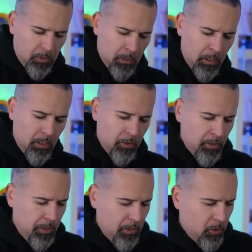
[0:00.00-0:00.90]
and here
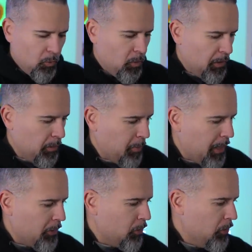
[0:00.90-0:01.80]
is what the
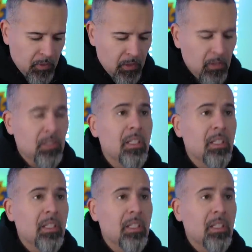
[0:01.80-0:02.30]
bottle looks